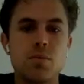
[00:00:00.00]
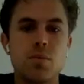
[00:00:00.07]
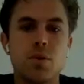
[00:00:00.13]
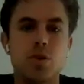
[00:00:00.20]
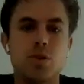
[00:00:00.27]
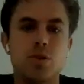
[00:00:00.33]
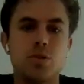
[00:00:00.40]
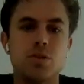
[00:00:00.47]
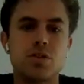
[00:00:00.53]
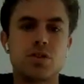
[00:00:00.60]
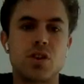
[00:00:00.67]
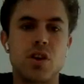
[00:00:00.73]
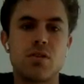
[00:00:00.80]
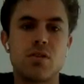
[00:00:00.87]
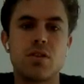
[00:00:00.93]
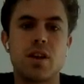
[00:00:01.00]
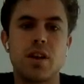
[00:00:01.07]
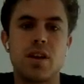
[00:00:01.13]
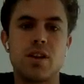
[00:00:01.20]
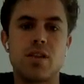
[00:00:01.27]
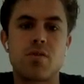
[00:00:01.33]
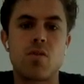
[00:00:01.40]
will start
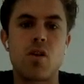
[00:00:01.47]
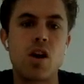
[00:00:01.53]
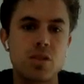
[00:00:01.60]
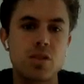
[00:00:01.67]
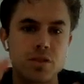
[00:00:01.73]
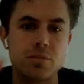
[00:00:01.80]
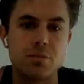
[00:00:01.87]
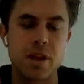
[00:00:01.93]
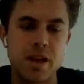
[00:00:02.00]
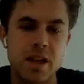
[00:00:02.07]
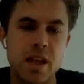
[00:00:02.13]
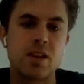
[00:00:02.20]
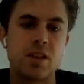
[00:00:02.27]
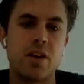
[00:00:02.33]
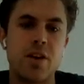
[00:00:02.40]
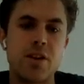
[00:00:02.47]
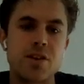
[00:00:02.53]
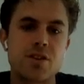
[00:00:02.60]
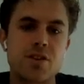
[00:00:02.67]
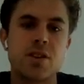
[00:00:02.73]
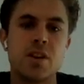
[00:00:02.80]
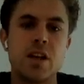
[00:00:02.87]
a throttled mainnet
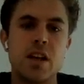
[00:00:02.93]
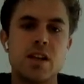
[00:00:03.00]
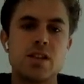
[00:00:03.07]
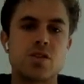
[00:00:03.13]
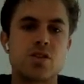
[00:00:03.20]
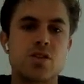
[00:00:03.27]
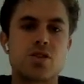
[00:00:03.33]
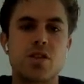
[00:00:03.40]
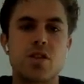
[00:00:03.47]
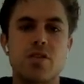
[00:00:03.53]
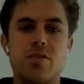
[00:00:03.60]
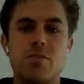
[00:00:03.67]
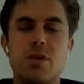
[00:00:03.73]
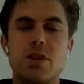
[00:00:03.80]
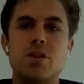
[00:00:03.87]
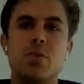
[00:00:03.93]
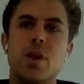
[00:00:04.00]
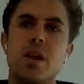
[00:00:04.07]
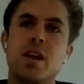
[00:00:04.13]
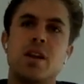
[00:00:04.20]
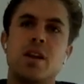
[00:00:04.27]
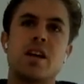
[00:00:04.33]
launch. So it's sort of
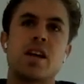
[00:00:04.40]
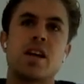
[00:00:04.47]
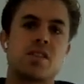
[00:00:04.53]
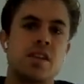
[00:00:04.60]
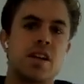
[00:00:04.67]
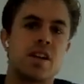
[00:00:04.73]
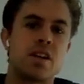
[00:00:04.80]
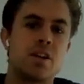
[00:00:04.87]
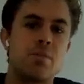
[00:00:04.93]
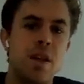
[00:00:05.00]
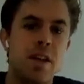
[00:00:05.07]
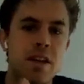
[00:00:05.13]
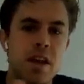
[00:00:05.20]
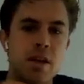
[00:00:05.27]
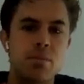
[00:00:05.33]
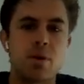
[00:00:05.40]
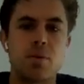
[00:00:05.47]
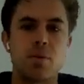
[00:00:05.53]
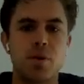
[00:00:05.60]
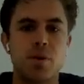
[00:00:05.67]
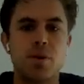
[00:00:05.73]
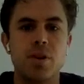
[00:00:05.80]
between the testnet and a mainnet, but
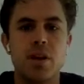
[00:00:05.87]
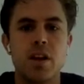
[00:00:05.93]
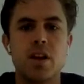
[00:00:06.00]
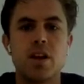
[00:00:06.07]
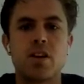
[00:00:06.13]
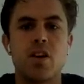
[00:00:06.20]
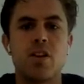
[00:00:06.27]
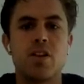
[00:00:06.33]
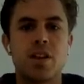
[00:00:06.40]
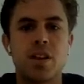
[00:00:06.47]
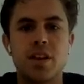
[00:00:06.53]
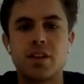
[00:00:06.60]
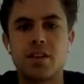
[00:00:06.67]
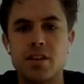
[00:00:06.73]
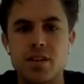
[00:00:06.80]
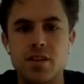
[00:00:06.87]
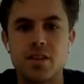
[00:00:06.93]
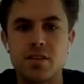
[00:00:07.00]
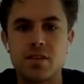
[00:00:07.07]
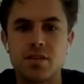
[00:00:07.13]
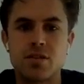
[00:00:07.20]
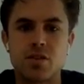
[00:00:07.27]
we're calling it
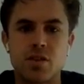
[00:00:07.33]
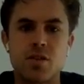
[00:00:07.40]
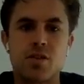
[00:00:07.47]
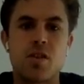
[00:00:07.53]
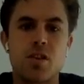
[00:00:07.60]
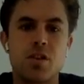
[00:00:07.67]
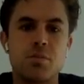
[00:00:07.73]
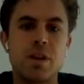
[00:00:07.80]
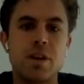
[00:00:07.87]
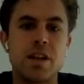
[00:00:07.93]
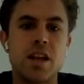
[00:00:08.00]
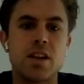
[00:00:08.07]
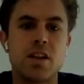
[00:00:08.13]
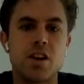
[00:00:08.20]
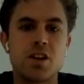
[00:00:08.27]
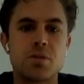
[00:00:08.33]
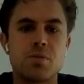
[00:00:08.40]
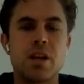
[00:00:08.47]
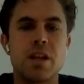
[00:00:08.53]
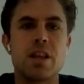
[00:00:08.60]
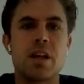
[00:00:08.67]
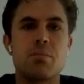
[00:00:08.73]
the sort of throttled mainnet launch,
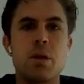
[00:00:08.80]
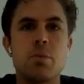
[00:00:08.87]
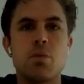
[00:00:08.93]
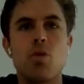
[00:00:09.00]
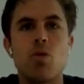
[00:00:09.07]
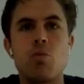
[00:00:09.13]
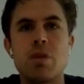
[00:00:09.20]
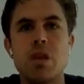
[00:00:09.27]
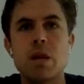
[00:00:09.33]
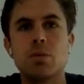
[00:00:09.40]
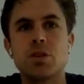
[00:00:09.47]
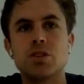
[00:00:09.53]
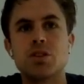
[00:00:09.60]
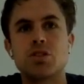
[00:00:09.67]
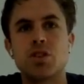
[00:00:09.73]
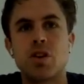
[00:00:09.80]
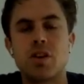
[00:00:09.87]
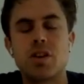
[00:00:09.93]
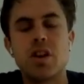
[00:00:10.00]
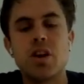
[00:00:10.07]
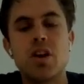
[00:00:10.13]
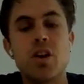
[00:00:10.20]
meaning that people will be able to start
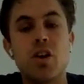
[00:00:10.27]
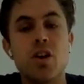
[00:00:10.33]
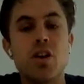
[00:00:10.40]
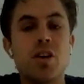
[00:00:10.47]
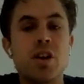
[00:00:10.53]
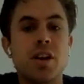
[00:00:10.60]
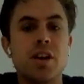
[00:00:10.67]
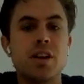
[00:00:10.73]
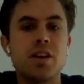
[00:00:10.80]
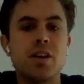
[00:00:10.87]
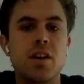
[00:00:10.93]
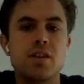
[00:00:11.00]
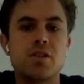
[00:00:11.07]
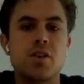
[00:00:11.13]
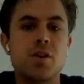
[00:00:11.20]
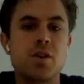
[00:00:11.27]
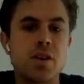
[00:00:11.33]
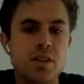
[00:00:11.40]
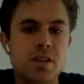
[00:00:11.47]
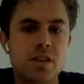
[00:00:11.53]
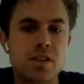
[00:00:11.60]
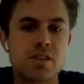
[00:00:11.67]
earning
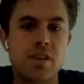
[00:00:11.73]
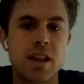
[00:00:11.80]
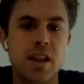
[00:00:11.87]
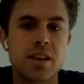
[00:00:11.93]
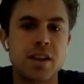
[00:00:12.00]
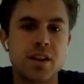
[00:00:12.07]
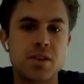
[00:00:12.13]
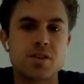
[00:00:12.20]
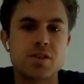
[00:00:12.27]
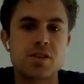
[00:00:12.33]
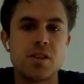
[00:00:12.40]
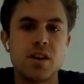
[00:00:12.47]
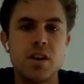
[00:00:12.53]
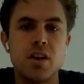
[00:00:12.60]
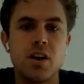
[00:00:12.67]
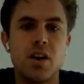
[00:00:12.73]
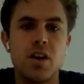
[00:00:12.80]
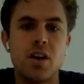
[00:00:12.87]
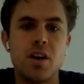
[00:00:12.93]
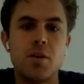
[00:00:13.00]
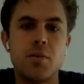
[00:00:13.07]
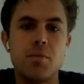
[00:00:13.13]
tokens as validators
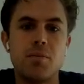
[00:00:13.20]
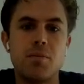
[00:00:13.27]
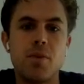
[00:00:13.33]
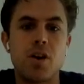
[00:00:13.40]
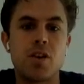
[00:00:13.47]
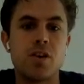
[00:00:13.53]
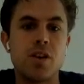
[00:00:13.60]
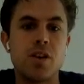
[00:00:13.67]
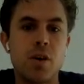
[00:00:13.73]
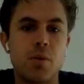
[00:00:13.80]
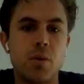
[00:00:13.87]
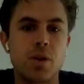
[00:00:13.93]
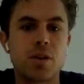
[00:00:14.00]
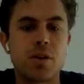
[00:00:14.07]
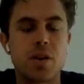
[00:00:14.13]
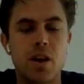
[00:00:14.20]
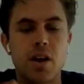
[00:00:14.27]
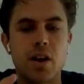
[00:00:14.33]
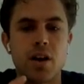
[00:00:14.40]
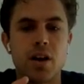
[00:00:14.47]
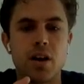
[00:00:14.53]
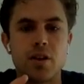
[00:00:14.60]
on our network
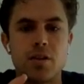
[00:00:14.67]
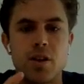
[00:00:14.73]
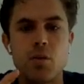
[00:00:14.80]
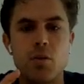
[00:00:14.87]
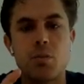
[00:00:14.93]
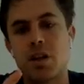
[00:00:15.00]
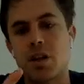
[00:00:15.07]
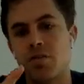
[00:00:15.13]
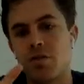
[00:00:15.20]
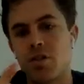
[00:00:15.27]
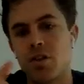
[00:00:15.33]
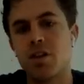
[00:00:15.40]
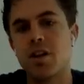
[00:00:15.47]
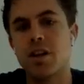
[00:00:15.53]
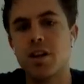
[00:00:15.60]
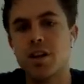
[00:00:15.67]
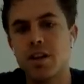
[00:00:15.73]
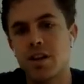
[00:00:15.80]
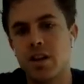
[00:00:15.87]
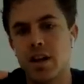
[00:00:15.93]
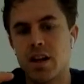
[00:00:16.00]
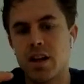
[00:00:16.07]
that will be converted
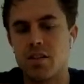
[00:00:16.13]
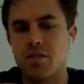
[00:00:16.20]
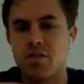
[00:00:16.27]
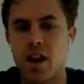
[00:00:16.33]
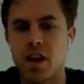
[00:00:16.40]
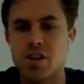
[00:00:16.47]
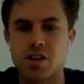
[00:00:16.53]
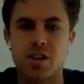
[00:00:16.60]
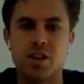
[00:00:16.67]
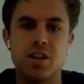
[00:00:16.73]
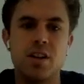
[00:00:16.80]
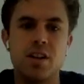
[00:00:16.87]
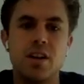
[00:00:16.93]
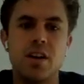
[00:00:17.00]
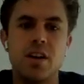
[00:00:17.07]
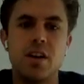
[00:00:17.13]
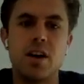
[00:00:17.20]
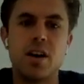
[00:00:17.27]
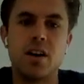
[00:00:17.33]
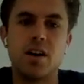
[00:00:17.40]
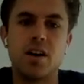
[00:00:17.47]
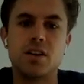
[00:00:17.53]
in a fraction.
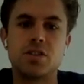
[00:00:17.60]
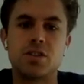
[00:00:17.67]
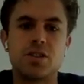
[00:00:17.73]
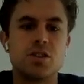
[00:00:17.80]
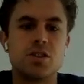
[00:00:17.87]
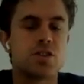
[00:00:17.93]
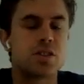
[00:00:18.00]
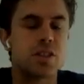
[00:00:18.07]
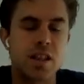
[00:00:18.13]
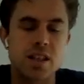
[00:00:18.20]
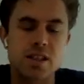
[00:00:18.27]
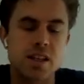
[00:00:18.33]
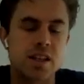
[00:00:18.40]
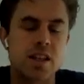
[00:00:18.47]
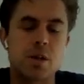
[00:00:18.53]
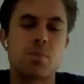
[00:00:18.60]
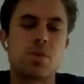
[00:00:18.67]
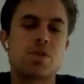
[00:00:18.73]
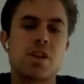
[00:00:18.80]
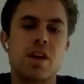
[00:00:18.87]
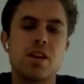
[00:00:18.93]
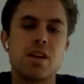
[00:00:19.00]
So you'll say, let's say
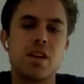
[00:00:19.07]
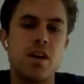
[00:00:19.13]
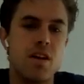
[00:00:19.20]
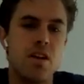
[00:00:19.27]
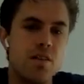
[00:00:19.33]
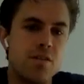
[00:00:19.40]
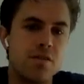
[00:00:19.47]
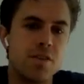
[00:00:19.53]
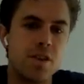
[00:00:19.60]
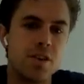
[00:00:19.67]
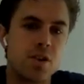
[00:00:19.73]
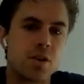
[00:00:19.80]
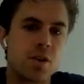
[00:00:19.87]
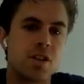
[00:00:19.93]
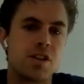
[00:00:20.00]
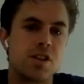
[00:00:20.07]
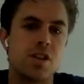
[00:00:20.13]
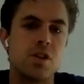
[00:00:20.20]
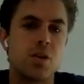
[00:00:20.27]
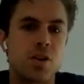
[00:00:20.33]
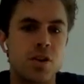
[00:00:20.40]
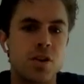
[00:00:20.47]
10% of the tokens that
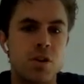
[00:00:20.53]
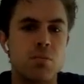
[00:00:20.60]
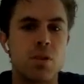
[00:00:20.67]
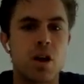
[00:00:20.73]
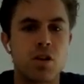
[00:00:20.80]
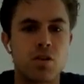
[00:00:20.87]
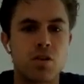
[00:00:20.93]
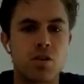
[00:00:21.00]
you earn in block